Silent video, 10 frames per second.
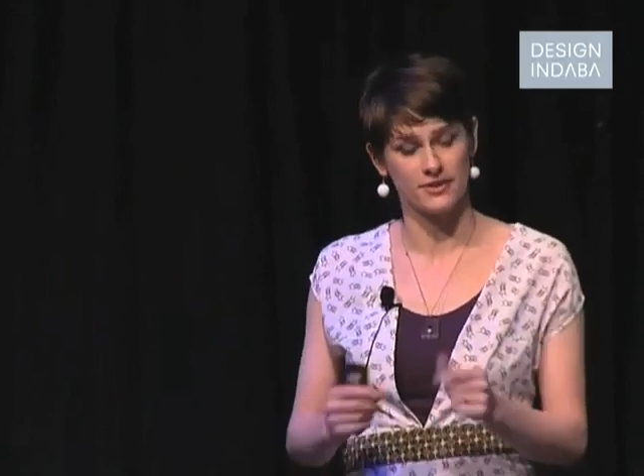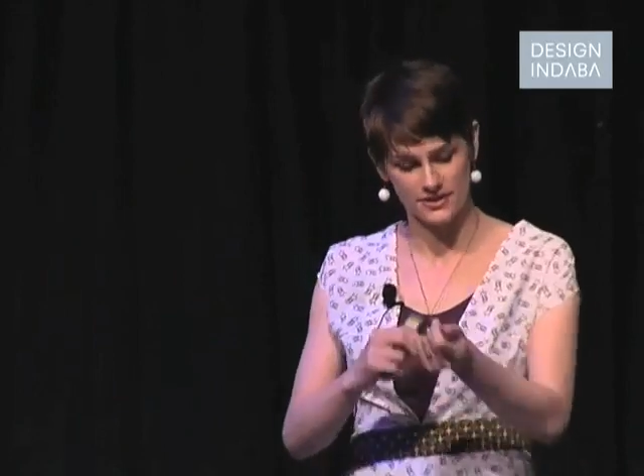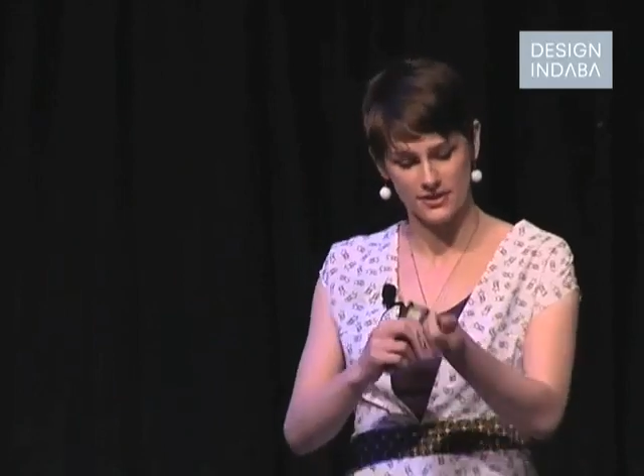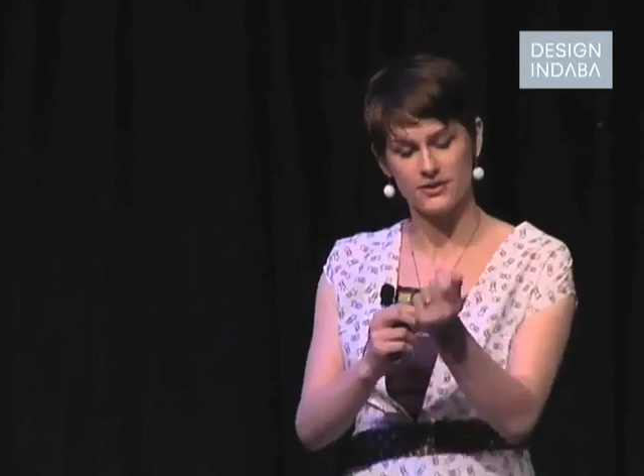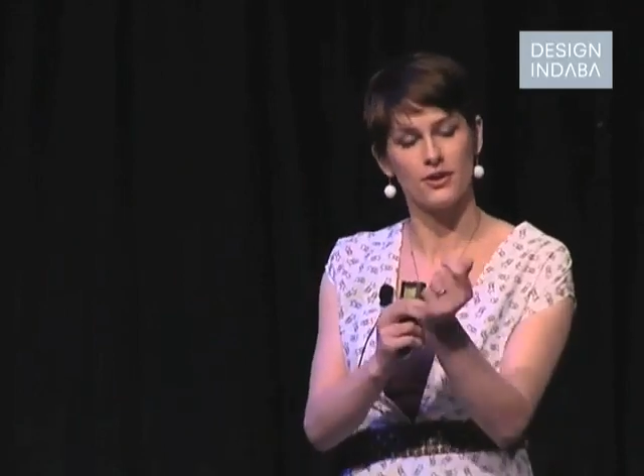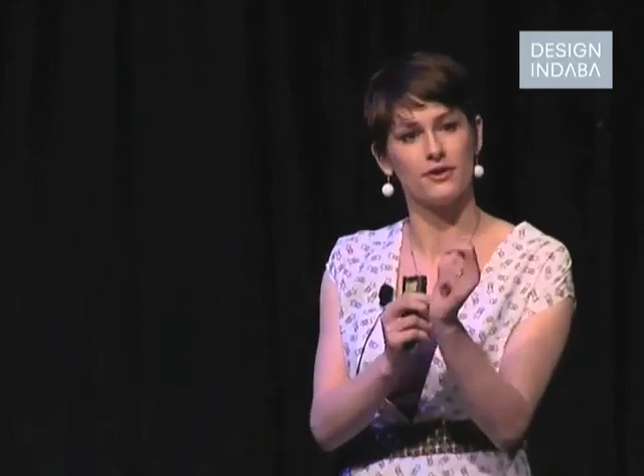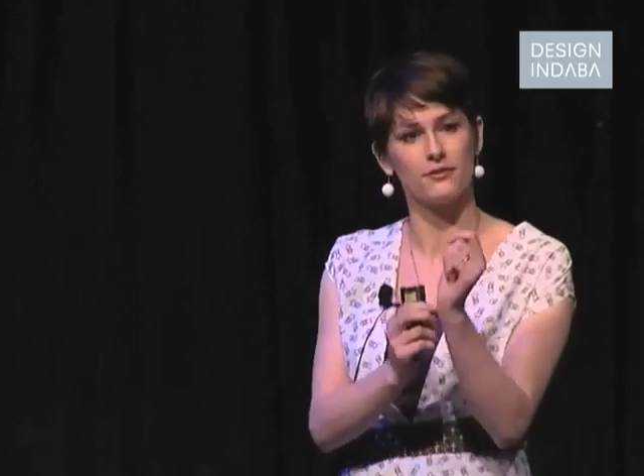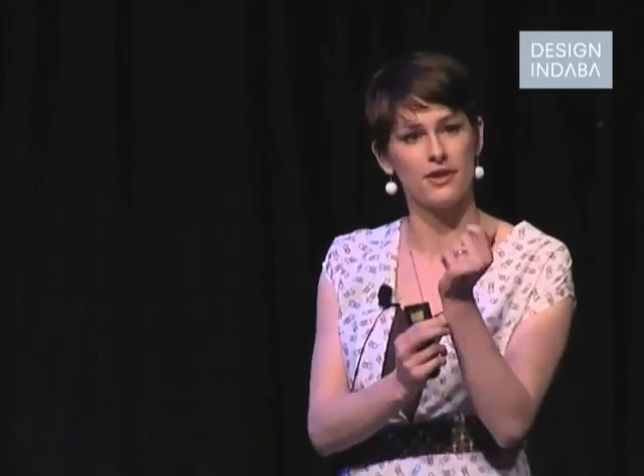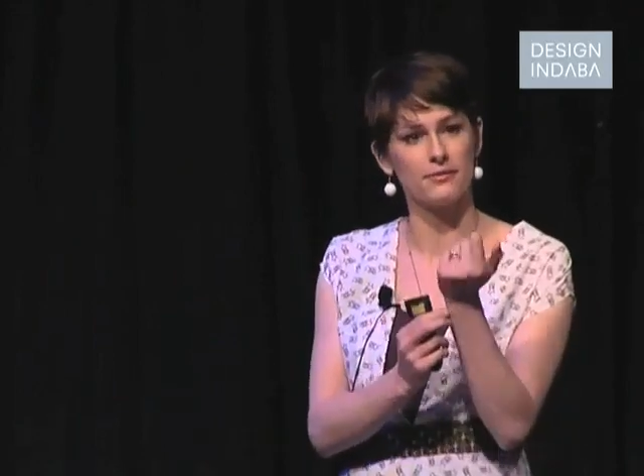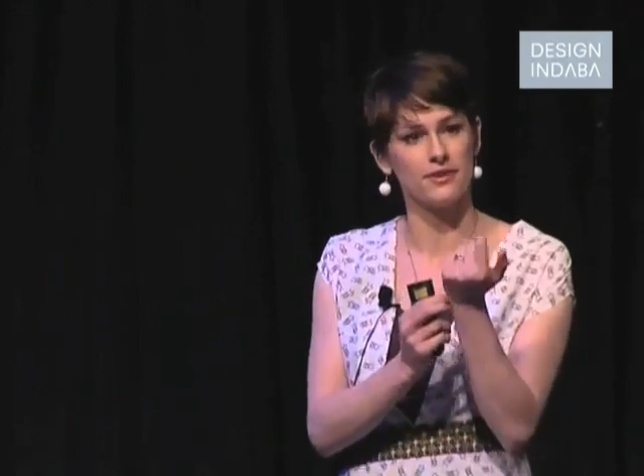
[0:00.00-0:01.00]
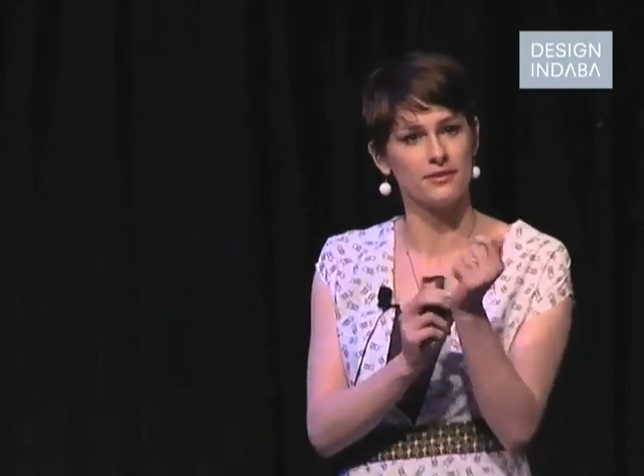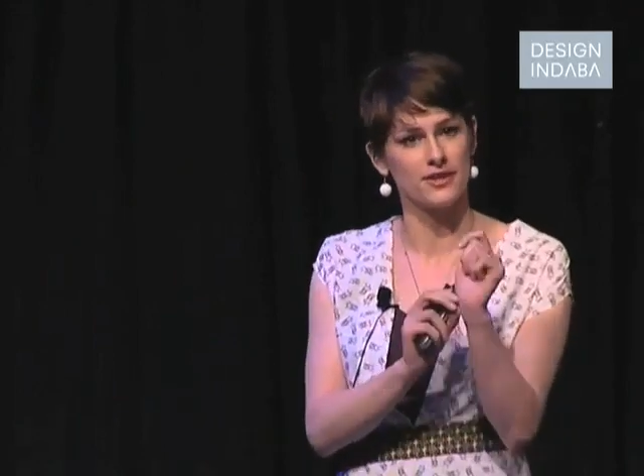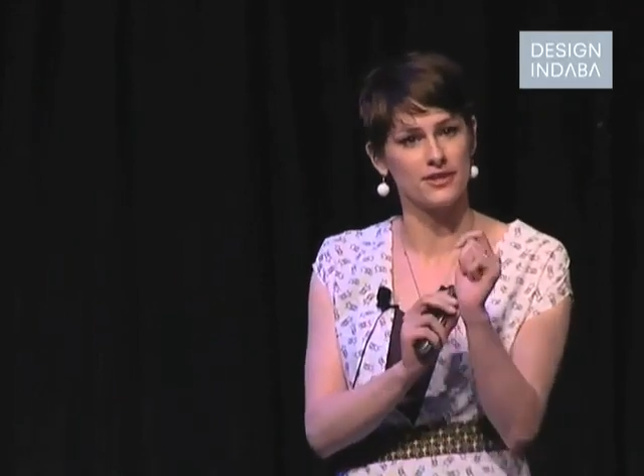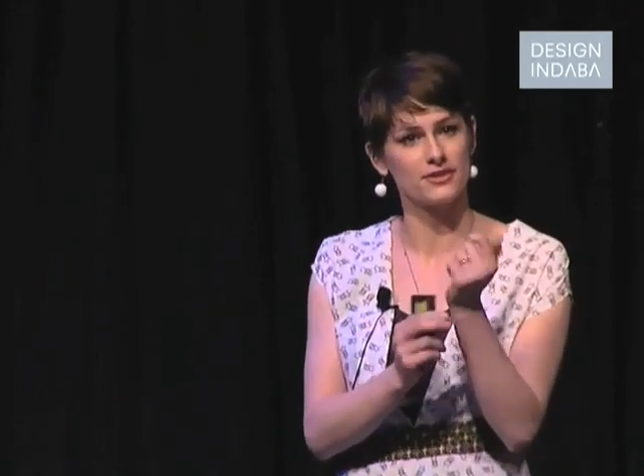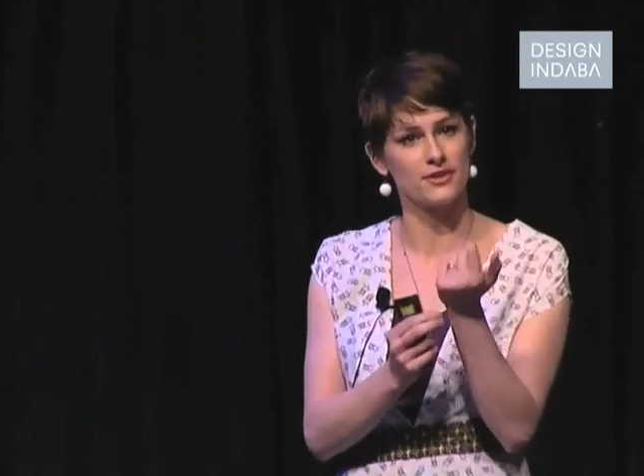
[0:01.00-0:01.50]
They just got a ribbon
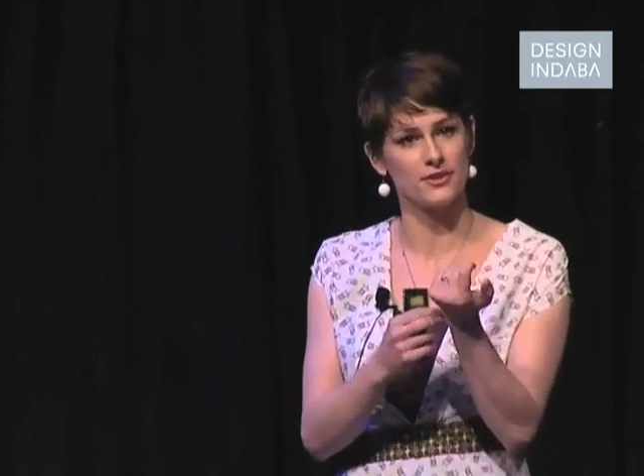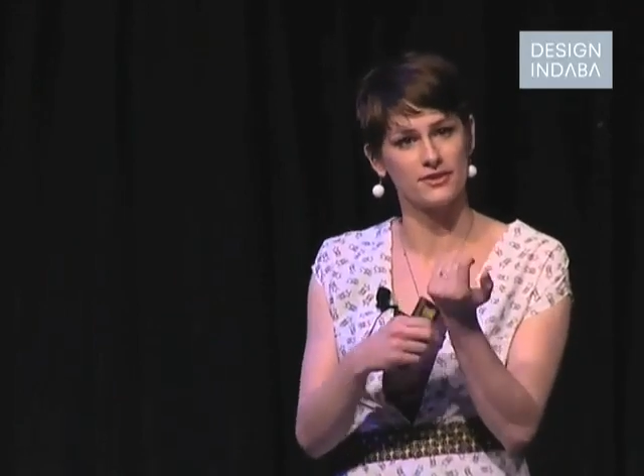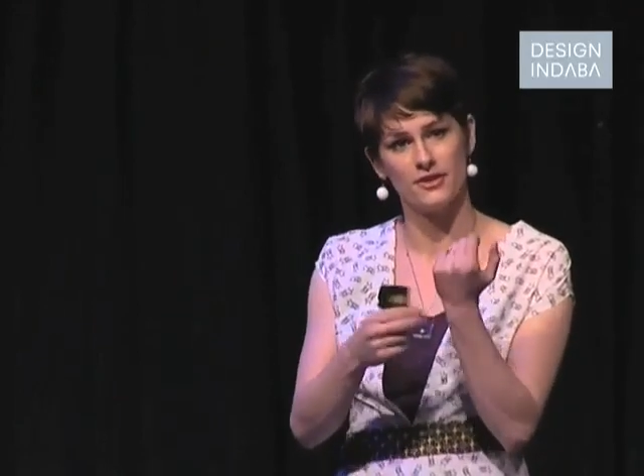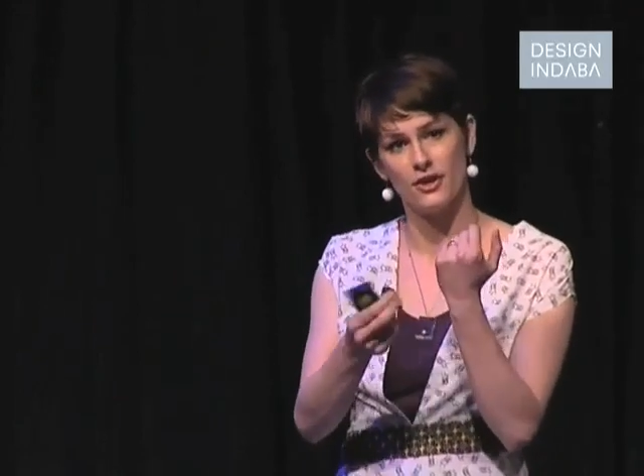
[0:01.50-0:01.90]
with a certain